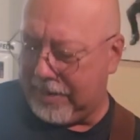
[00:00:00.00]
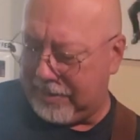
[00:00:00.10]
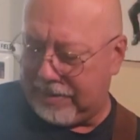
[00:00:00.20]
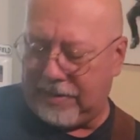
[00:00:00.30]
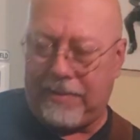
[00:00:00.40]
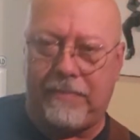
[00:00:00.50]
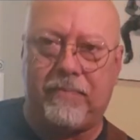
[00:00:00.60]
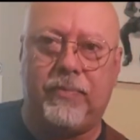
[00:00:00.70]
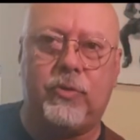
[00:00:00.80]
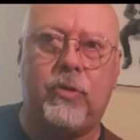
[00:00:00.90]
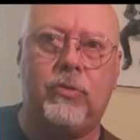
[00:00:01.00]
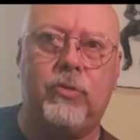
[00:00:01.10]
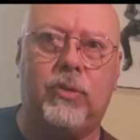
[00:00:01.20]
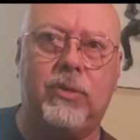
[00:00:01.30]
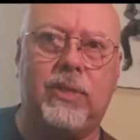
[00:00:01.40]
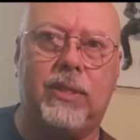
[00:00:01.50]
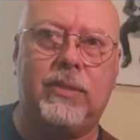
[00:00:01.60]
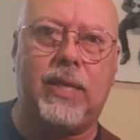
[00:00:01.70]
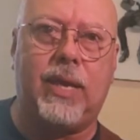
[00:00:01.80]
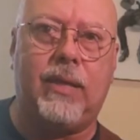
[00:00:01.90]
And so George
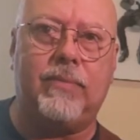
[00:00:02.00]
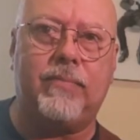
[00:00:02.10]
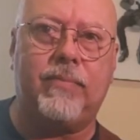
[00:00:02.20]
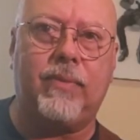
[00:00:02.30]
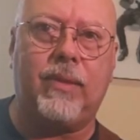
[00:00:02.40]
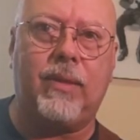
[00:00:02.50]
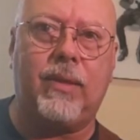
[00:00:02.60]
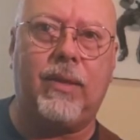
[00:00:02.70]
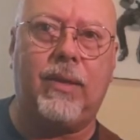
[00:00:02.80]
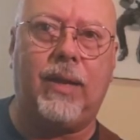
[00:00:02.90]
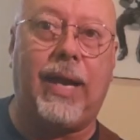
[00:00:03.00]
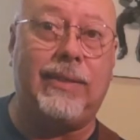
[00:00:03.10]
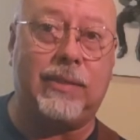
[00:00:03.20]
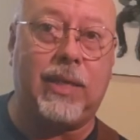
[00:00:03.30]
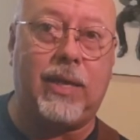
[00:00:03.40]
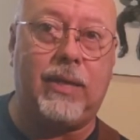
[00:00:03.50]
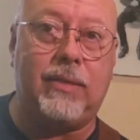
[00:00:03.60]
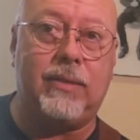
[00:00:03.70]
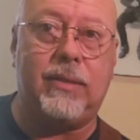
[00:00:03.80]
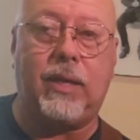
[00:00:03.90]
does that. I
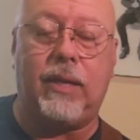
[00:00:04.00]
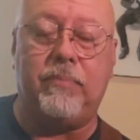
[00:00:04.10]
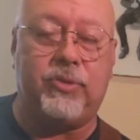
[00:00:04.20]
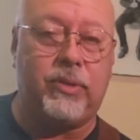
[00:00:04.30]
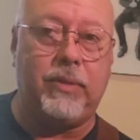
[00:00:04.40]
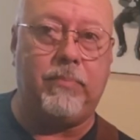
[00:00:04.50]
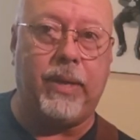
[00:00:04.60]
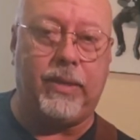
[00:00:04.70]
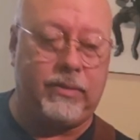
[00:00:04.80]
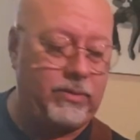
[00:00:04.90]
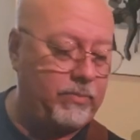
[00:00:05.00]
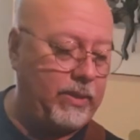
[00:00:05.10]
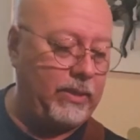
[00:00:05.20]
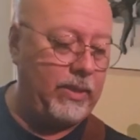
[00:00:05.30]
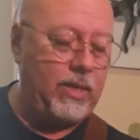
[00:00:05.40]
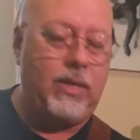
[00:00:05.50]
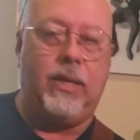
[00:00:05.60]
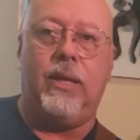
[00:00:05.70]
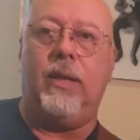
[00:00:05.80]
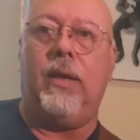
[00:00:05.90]
slide. I'm sure he bends, but
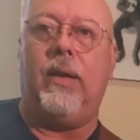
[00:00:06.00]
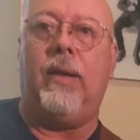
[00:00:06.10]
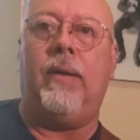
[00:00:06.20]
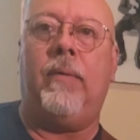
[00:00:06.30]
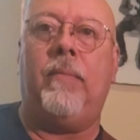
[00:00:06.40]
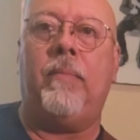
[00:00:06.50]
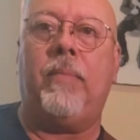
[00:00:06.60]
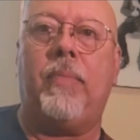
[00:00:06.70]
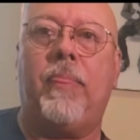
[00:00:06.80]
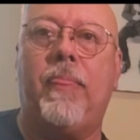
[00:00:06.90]
the